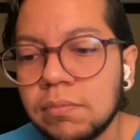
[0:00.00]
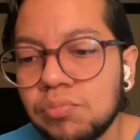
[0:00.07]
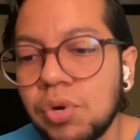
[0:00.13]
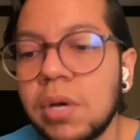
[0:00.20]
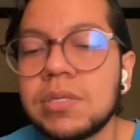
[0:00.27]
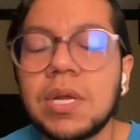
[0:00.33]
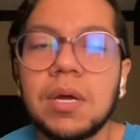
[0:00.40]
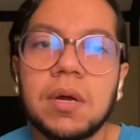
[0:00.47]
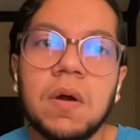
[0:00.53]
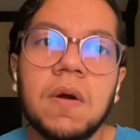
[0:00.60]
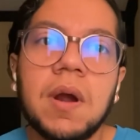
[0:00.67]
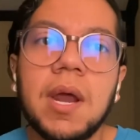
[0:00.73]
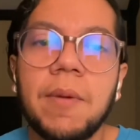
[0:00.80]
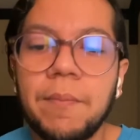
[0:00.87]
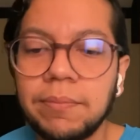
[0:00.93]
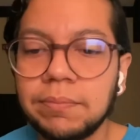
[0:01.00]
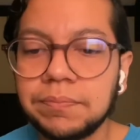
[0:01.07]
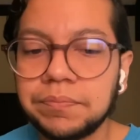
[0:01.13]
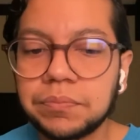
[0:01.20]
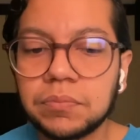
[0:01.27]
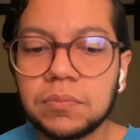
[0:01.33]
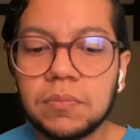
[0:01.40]
So I was like, all right.
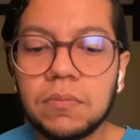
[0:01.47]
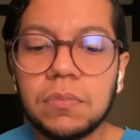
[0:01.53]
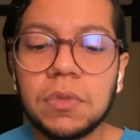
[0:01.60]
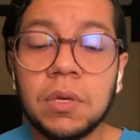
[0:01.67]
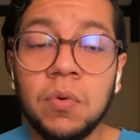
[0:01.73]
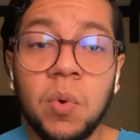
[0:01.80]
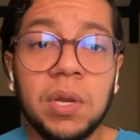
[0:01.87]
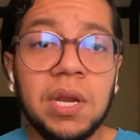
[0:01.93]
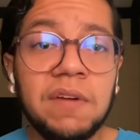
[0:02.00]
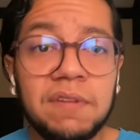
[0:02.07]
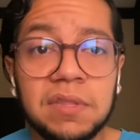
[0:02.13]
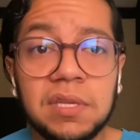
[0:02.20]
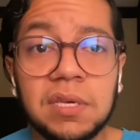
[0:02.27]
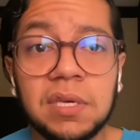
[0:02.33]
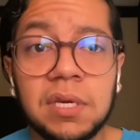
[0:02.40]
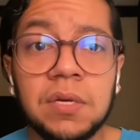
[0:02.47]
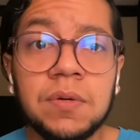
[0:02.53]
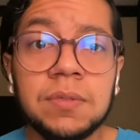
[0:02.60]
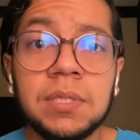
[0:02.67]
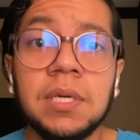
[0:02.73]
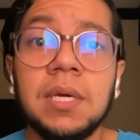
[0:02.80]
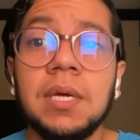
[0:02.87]
While everything
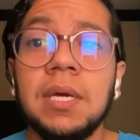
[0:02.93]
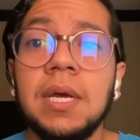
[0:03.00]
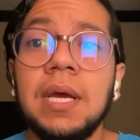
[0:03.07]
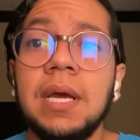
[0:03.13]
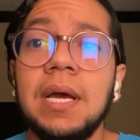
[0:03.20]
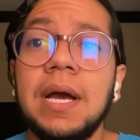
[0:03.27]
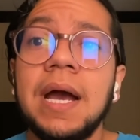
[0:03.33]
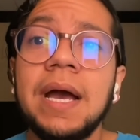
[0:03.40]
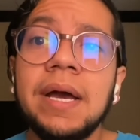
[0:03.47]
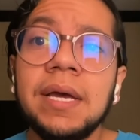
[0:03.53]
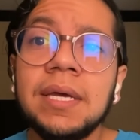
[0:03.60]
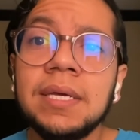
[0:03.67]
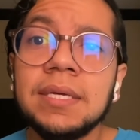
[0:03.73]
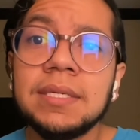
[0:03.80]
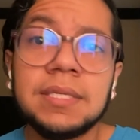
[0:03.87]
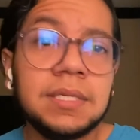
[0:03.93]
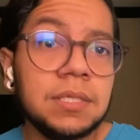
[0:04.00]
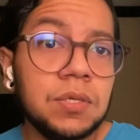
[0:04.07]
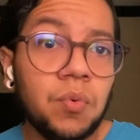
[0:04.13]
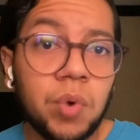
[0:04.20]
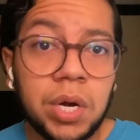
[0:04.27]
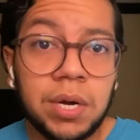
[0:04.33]
healed, I
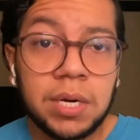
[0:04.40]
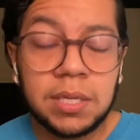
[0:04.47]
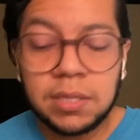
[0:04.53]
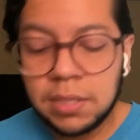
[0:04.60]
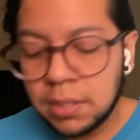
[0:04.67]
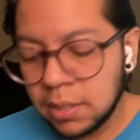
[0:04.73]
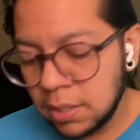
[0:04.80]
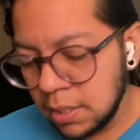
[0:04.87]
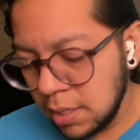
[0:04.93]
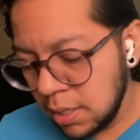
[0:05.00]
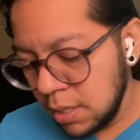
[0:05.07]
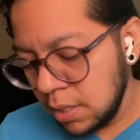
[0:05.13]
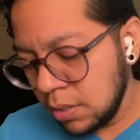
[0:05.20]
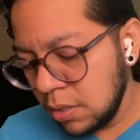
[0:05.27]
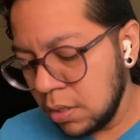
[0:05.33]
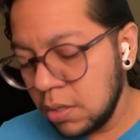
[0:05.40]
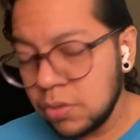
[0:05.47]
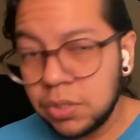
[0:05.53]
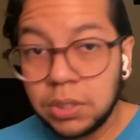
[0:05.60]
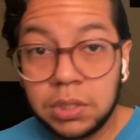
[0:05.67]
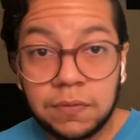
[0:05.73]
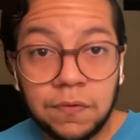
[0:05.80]
didn't wear anything,
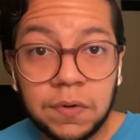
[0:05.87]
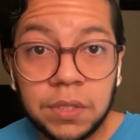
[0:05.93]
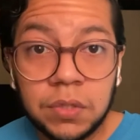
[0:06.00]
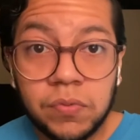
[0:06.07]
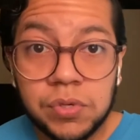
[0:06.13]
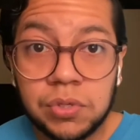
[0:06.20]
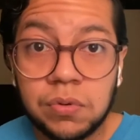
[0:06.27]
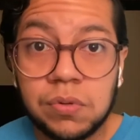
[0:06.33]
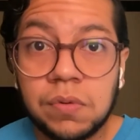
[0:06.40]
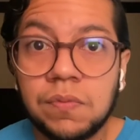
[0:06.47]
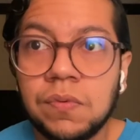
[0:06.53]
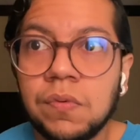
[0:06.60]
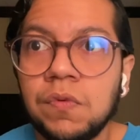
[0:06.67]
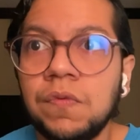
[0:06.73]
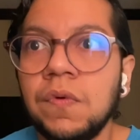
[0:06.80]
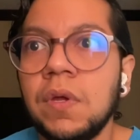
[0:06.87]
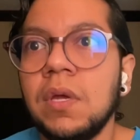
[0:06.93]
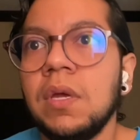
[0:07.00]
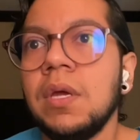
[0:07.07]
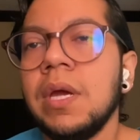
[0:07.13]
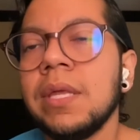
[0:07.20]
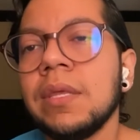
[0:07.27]
so dysphoria was through the roof.
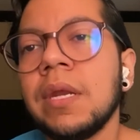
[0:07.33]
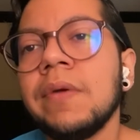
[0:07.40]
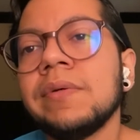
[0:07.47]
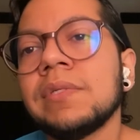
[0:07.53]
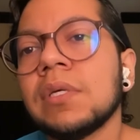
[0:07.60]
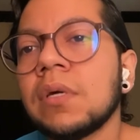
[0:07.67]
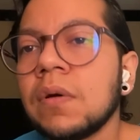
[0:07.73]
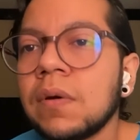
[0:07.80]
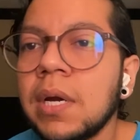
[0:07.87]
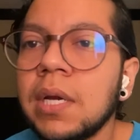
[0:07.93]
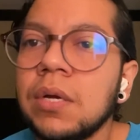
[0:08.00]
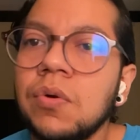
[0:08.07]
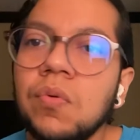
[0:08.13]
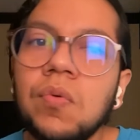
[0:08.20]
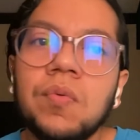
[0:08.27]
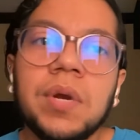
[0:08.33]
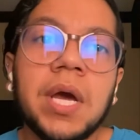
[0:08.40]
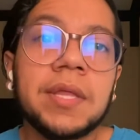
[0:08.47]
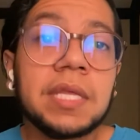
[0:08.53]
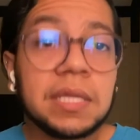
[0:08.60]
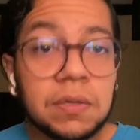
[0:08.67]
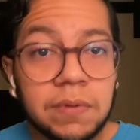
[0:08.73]
And then I was like, okay, cool. Now
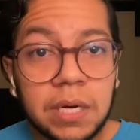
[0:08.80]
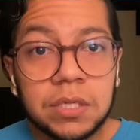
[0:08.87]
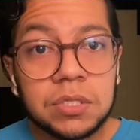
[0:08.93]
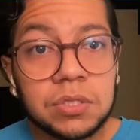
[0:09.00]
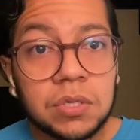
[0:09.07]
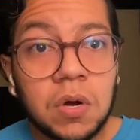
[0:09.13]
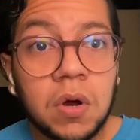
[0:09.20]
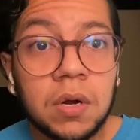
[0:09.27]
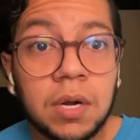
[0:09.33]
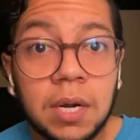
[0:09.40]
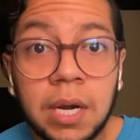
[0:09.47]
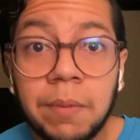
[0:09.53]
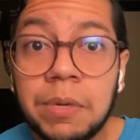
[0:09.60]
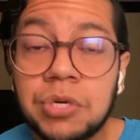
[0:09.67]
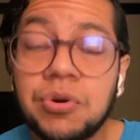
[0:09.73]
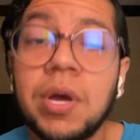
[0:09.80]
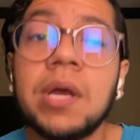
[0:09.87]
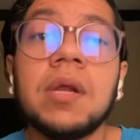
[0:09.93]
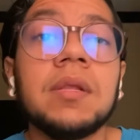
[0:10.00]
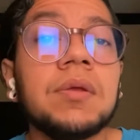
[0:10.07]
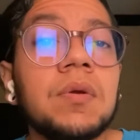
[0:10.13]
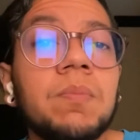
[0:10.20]
that the rash is gone, let me try it
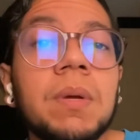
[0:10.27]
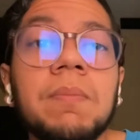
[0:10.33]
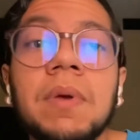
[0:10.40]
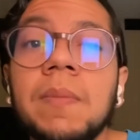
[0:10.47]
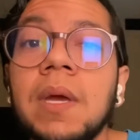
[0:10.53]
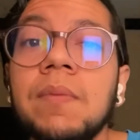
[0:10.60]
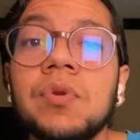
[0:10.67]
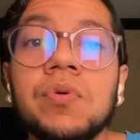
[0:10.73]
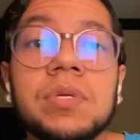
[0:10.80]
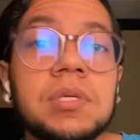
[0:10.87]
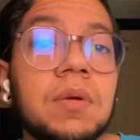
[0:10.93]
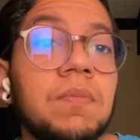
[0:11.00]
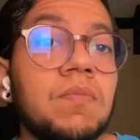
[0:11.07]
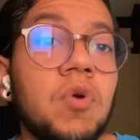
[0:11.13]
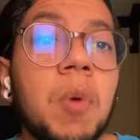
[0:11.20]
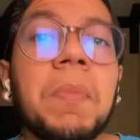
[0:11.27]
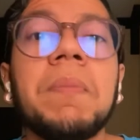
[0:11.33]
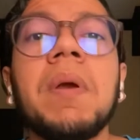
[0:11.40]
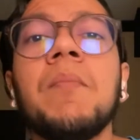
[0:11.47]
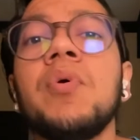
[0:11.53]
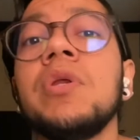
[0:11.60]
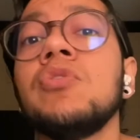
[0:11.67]
a little bit. Maybe I'm doing something wrong. Maybe
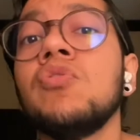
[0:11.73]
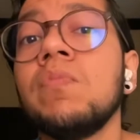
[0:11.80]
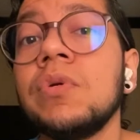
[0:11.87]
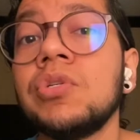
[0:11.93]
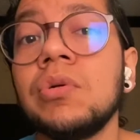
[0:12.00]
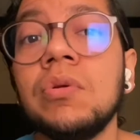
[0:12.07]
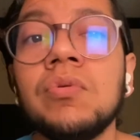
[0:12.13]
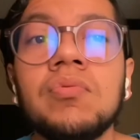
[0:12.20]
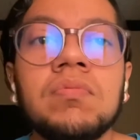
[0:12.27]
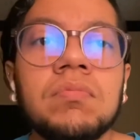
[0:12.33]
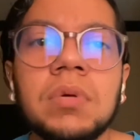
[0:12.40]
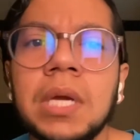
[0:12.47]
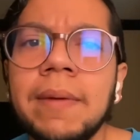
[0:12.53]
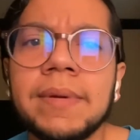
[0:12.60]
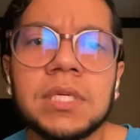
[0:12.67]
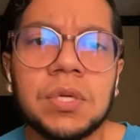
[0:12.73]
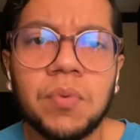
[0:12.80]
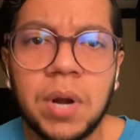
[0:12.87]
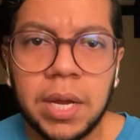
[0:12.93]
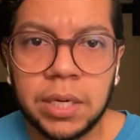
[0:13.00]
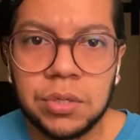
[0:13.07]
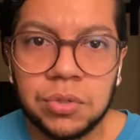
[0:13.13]
I'm putting too much glue. Let me see what
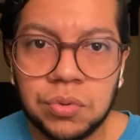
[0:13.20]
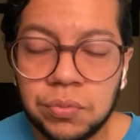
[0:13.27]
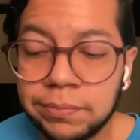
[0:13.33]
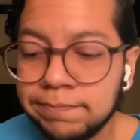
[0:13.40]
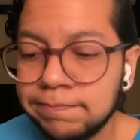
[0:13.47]
I can do.